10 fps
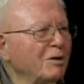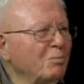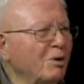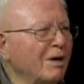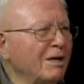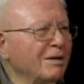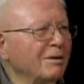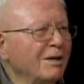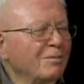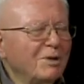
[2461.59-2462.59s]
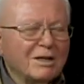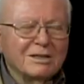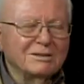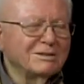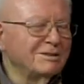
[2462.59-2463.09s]
upon it
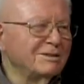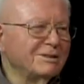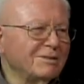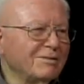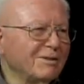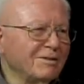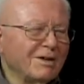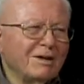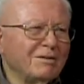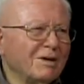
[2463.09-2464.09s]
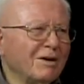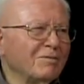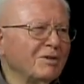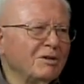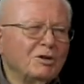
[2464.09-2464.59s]
because she, they, uh,
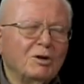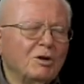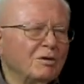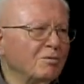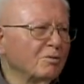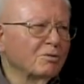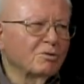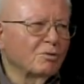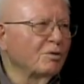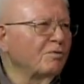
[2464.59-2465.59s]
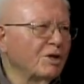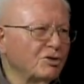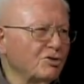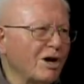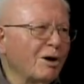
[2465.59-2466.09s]
they did a terrific, terrific
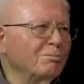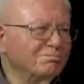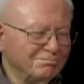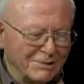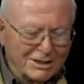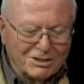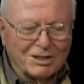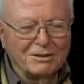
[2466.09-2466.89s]
job. They did.